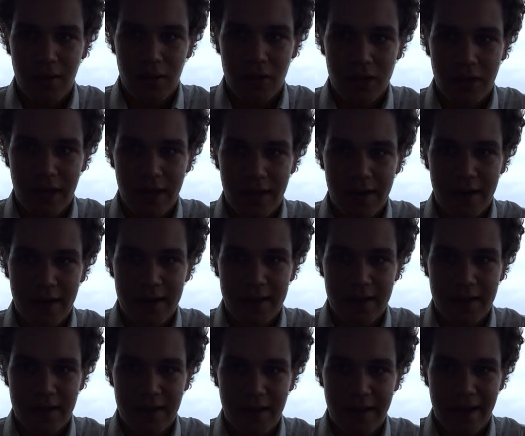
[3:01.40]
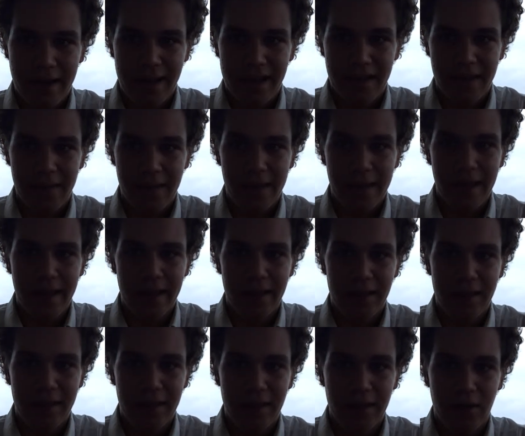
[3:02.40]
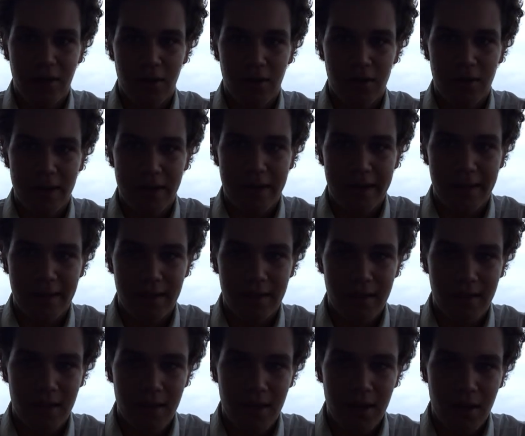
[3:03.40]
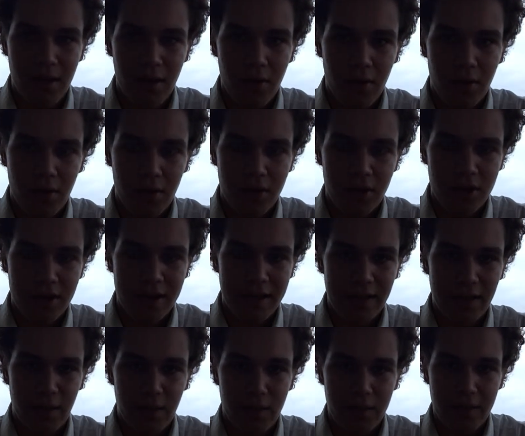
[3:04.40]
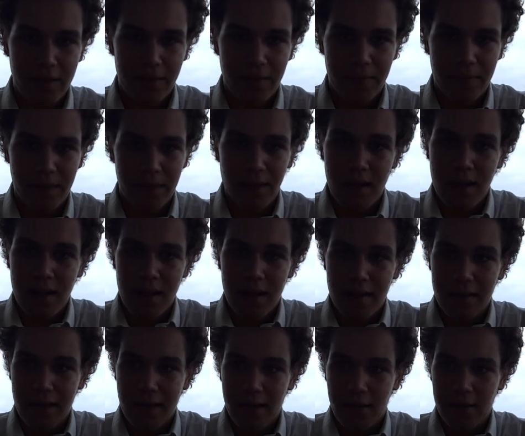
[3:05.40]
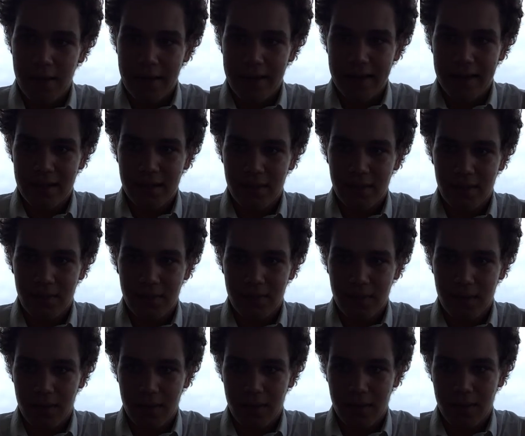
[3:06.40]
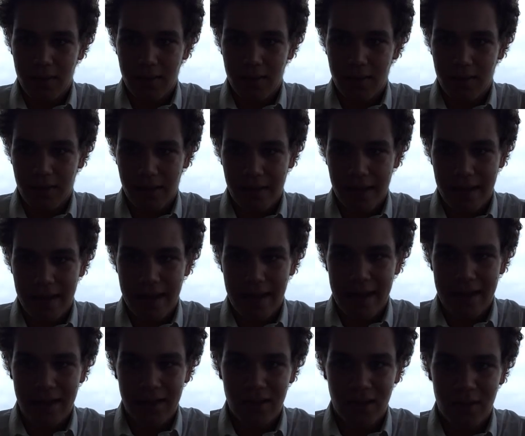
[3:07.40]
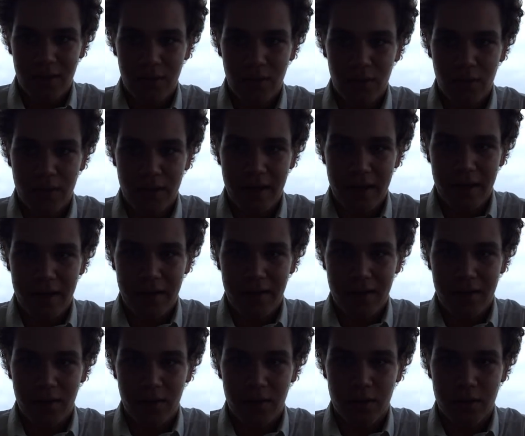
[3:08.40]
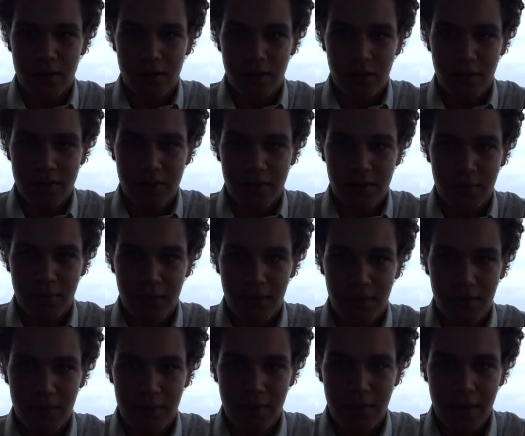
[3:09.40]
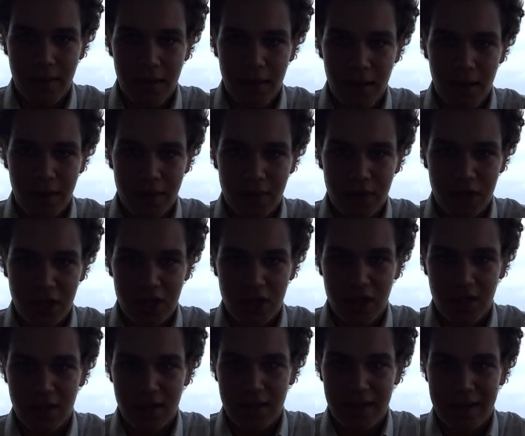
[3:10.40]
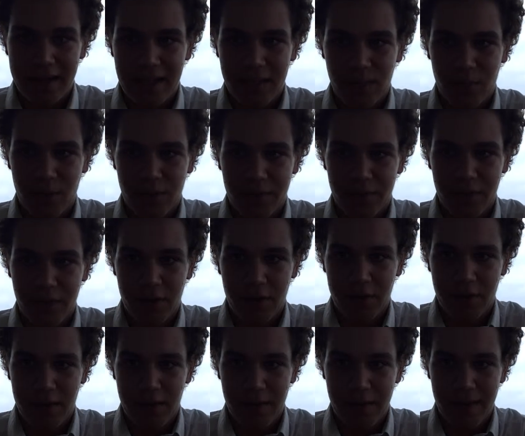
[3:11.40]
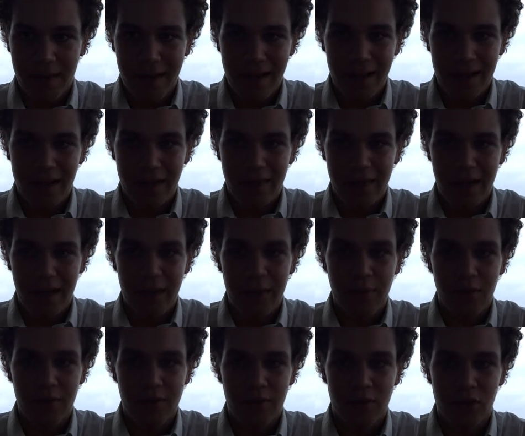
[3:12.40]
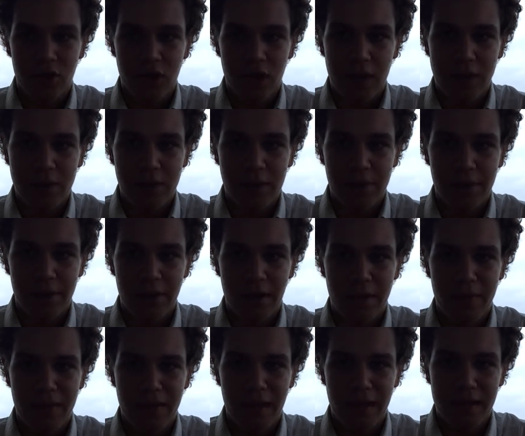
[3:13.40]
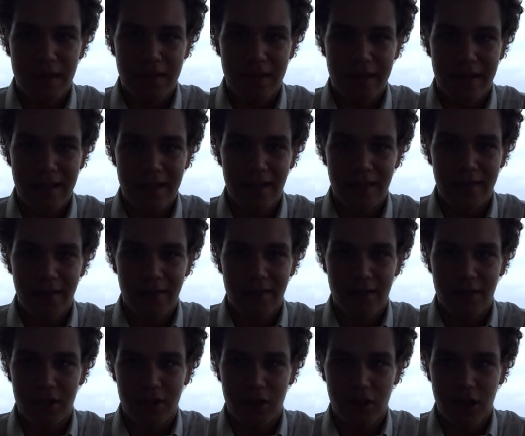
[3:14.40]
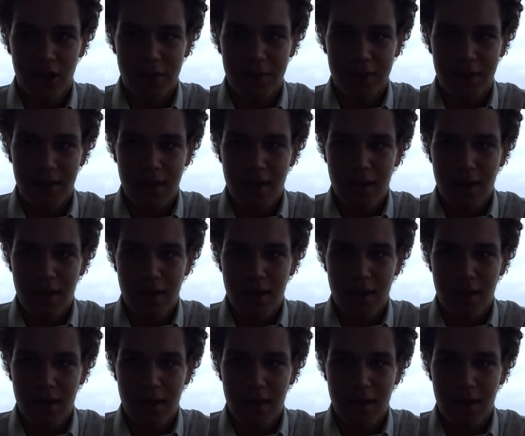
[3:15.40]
which ionizes the gas, making it emit colored light, orange light only. Neon lights can last up to 20 years, which solves the problem of changing the lights more frequently, making it available for shops to put up neon signs above their shops